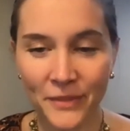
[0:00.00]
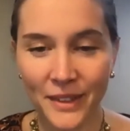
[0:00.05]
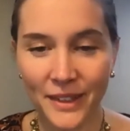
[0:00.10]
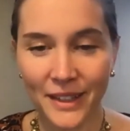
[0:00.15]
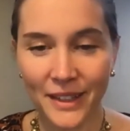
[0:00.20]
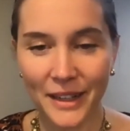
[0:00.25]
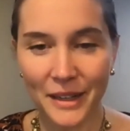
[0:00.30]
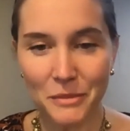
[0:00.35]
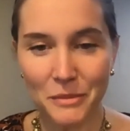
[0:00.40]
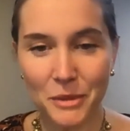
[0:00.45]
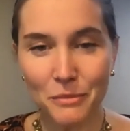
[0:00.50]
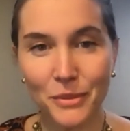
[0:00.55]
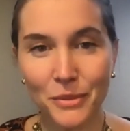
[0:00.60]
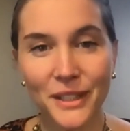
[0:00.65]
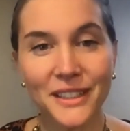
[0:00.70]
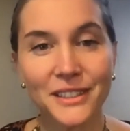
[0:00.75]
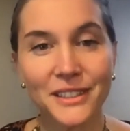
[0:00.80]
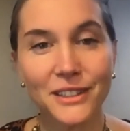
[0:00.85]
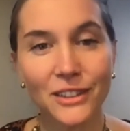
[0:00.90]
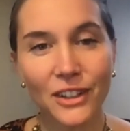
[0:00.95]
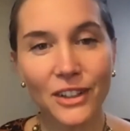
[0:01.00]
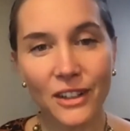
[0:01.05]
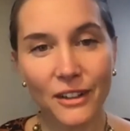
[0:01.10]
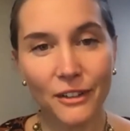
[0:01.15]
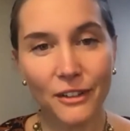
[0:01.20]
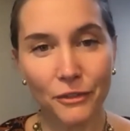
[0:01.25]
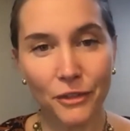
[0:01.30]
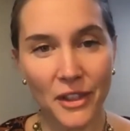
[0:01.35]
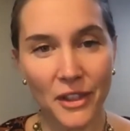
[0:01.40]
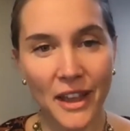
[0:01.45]
Um, but please look
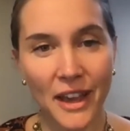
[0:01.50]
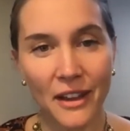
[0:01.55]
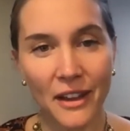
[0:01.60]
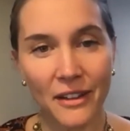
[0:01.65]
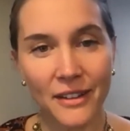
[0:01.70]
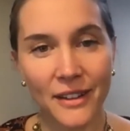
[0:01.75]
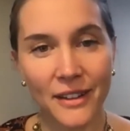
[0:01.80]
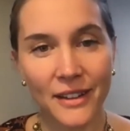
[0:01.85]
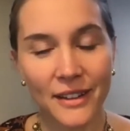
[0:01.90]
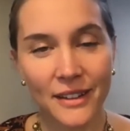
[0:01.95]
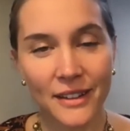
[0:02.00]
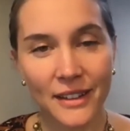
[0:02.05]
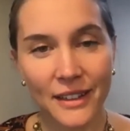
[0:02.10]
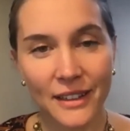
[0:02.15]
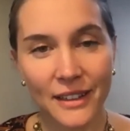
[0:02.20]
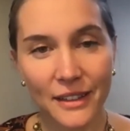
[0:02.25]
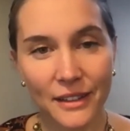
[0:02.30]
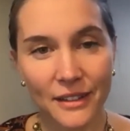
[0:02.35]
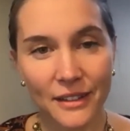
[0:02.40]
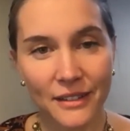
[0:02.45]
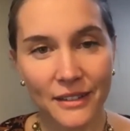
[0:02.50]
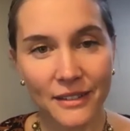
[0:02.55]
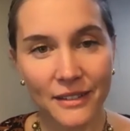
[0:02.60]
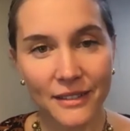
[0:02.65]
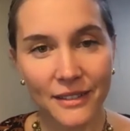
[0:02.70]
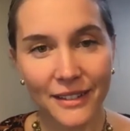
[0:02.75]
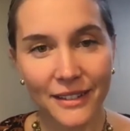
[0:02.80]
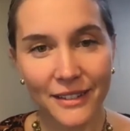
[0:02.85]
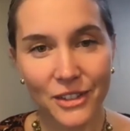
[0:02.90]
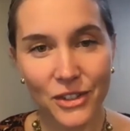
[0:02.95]
for that in the
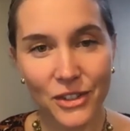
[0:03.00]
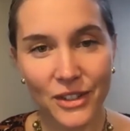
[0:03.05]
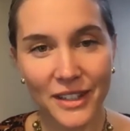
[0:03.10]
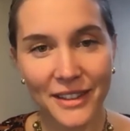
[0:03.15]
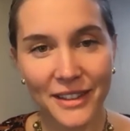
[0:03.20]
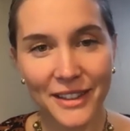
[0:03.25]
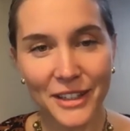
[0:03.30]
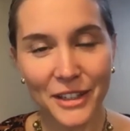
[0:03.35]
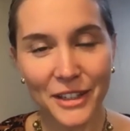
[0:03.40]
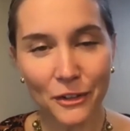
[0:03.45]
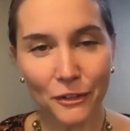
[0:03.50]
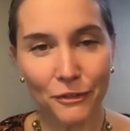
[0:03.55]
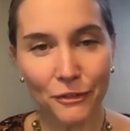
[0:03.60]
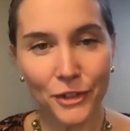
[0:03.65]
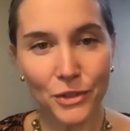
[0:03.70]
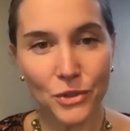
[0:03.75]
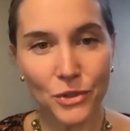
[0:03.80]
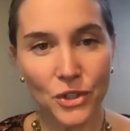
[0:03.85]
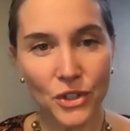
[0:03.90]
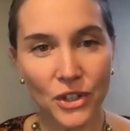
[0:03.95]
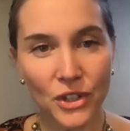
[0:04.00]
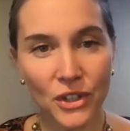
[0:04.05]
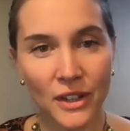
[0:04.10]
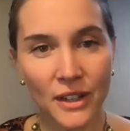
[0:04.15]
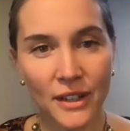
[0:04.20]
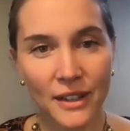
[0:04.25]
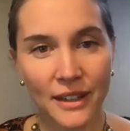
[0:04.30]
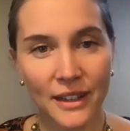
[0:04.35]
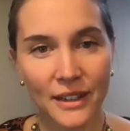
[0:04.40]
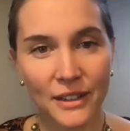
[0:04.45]
in the near future
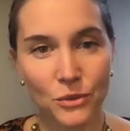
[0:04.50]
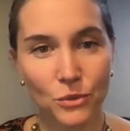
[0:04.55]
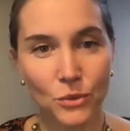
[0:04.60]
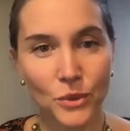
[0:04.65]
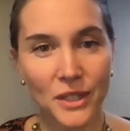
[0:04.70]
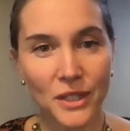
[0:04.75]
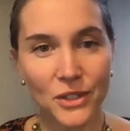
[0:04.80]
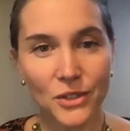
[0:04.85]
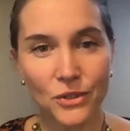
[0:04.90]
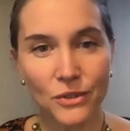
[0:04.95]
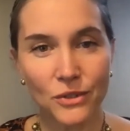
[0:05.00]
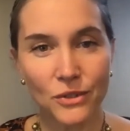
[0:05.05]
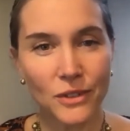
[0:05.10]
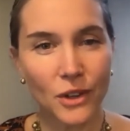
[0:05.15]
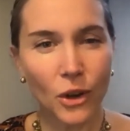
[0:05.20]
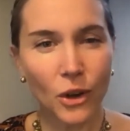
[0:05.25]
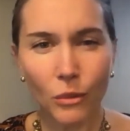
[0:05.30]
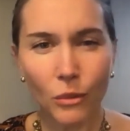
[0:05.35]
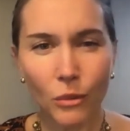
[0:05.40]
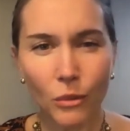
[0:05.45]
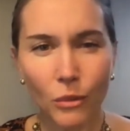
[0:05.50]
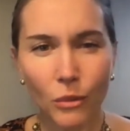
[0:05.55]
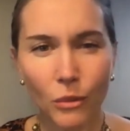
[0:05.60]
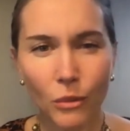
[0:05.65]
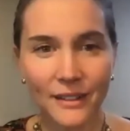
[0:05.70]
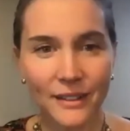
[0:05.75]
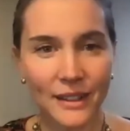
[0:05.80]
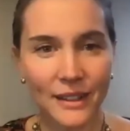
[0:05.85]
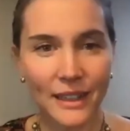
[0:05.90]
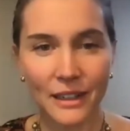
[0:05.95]
as we
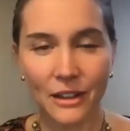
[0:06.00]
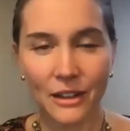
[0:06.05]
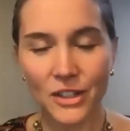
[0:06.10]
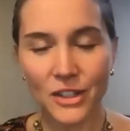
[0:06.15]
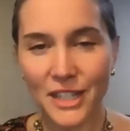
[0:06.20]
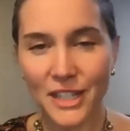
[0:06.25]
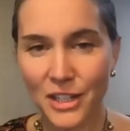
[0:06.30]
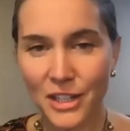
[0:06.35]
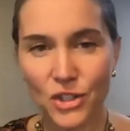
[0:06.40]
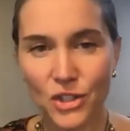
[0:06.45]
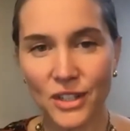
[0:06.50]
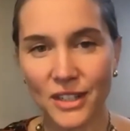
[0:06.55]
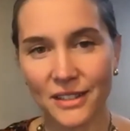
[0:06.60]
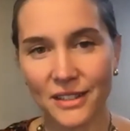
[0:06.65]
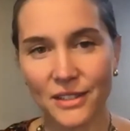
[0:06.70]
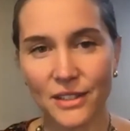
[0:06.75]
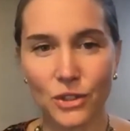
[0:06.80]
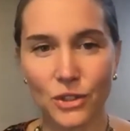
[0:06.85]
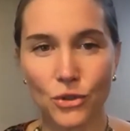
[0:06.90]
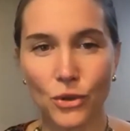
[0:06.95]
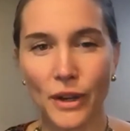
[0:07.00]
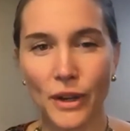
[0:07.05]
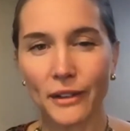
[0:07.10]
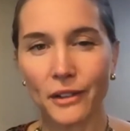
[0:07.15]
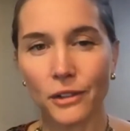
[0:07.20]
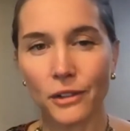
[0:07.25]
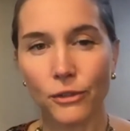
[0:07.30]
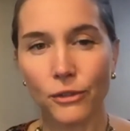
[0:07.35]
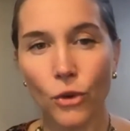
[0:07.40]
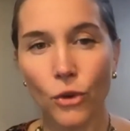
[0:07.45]
hopefully and our intention is to
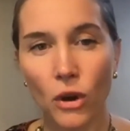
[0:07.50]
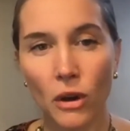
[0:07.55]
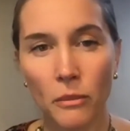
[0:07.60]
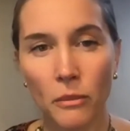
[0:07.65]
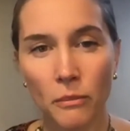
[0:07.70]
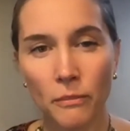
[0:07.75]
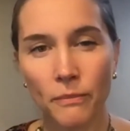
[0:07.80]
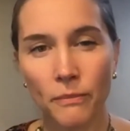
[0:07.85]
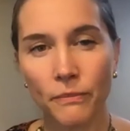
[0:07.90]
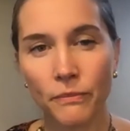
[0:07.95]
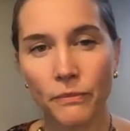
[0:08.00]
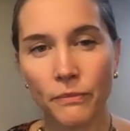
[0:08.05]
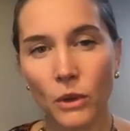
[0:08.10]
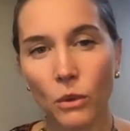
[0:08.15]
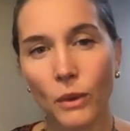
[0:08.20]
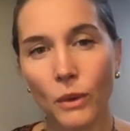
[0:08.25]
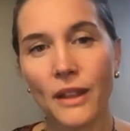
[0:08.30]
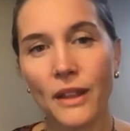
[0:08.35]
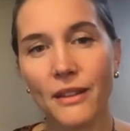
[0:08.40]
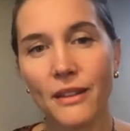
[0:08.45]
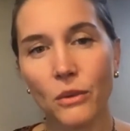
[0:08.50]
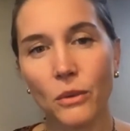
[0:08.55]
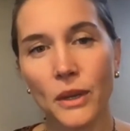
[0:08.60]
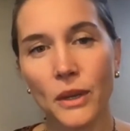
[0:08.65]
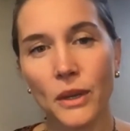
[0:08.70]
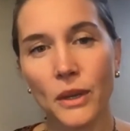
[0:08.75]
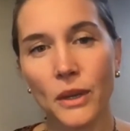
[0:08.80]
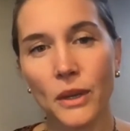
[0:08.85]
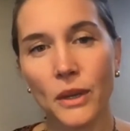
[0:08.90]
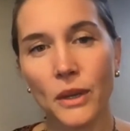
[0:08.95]
transform the way that
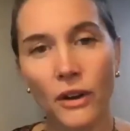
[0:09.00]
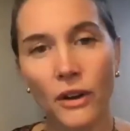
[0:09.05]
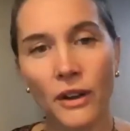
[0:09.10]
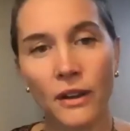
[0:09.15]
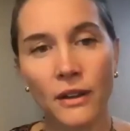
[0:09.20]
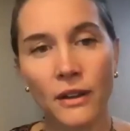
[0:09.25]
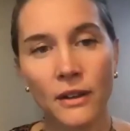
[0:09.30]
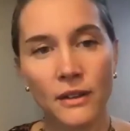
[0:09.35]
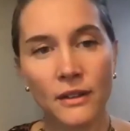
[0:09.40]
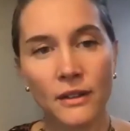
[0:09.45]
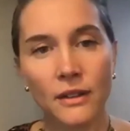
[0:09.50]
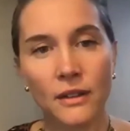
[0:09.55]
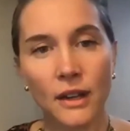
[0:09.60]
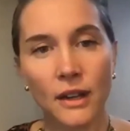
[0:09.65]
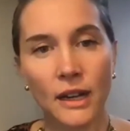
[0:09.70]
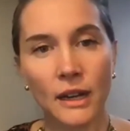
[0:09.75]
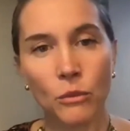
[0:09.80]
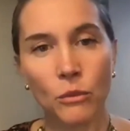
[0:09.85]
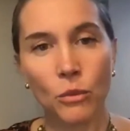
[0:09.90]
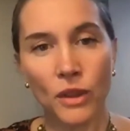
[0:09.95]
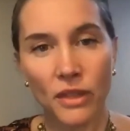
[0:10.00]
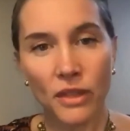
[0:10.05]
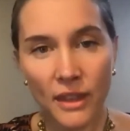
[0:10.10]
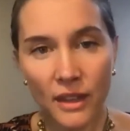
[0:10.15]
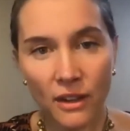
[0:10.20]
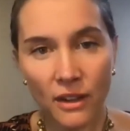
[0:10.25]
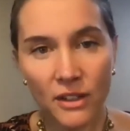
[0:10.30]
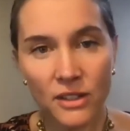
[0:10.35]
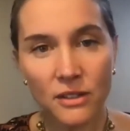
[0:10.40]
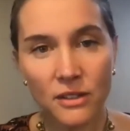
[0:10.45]
we work um, within
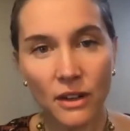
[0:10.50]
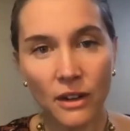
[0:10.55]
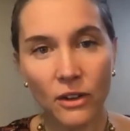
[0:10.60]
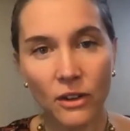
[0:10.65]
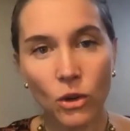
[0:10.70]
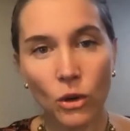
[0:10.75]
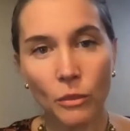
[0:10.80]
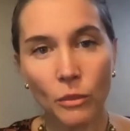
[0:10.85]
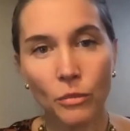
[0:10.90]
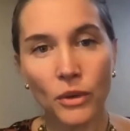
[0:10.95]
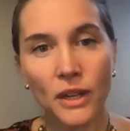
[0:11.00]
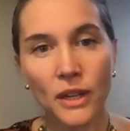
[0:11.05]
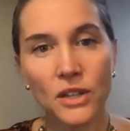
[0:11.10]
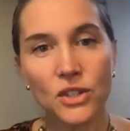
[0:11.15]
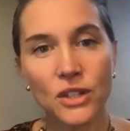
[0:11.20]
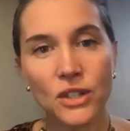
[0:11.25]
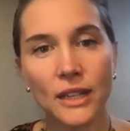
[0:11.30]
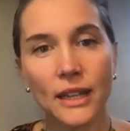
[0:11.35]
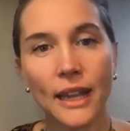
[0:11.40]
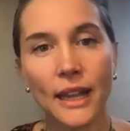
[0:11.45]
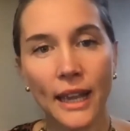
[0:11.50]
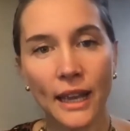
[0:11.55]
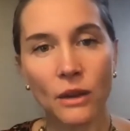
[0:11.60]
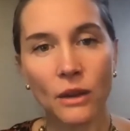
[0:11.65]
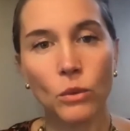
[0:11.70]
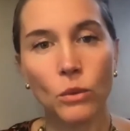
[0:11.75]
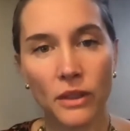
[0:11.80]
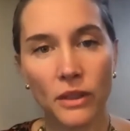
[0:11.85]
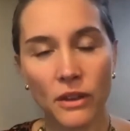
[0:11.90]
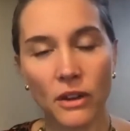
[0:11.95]
our, our corporation and
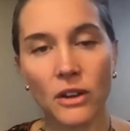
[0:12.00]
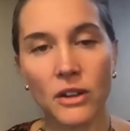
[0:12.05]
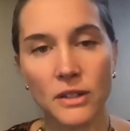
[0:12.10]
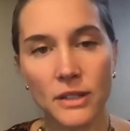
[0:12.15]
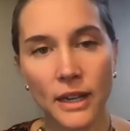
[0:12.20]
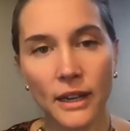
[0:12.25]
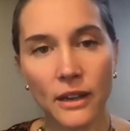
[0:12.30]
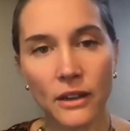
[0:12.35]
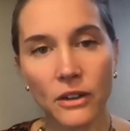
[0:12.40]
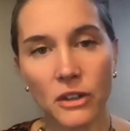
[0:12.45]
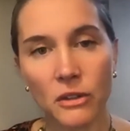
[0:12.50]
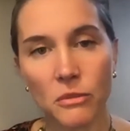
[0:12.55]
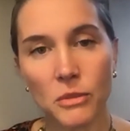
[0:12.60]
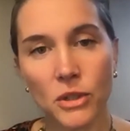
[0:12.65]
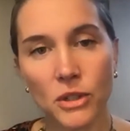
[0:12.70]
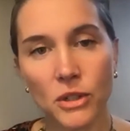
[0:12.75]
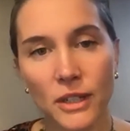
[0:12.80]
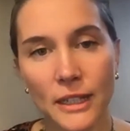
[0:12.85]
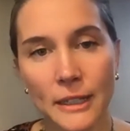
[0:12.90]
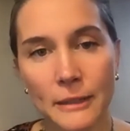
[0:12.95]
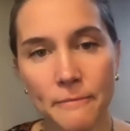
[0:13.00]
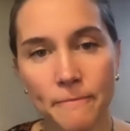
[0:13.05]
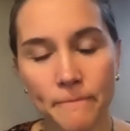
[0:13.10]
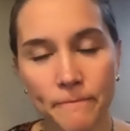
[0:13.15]
with our entire community